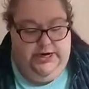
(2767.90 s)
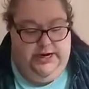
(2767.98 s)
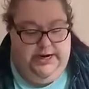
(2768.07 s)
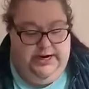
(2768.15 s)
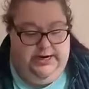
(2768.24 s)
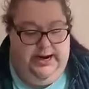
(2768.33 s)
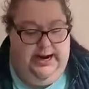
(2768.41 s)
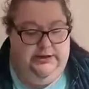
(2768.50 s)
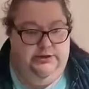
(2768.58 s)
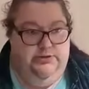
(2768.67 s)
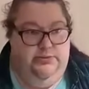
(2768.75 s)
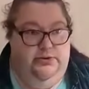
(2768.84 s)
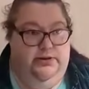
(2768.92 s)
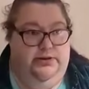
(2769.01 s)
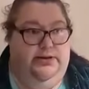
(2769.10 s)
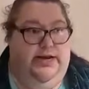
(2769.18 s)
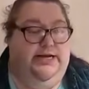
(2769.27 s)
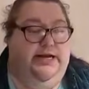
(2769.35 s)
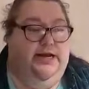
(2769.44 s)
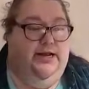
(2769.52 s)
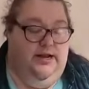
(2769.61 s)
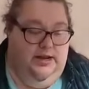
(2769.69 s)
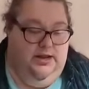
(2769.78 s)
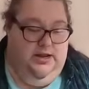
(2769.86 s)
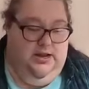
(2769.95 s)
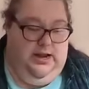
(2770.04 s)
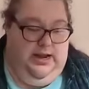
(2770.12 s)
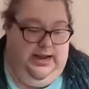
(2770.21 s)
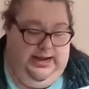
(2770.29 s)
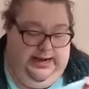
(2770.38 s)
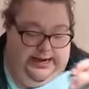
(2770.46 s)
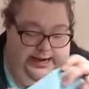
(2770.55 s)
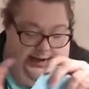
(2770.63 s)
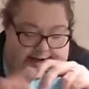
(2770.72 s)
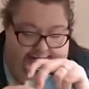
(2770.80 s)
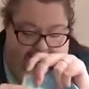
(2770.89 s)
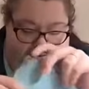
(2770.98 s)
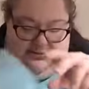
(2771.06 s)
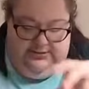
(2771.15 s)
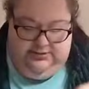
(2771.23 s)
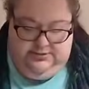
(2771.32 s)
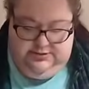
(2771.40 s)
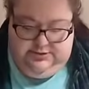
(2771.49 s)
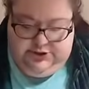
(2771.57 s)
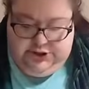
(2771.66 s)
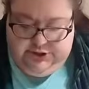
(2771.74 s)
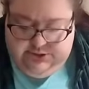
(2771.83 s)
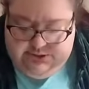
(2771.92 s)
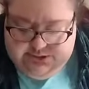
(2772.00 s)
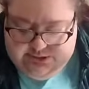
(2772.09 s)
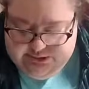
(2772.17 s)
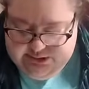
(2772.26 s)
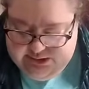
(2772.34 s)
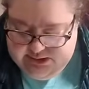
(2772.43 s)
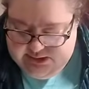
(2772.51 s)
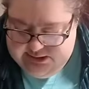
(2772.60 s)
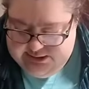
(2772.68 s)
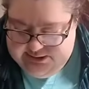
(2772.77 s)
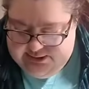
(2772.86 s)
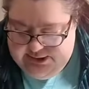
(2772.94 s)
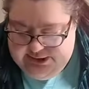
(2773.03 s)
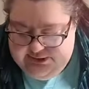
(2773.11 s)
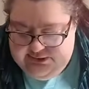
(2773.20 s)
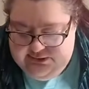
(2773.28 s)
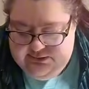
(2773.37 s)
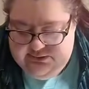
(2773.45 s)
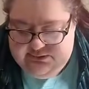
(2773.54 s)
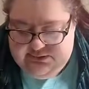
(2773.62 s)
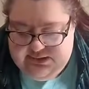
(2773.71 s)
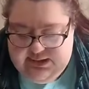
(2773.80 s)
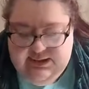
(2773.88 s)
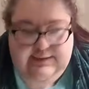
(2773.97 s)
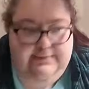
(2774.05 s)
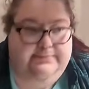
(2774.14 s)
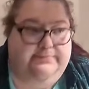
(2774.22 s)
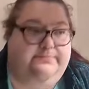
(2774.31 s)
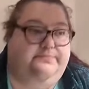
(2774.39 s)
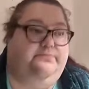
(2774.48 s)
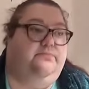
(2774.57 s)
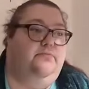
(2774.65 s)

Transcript: it, and I actually really like it. I chose to use, let's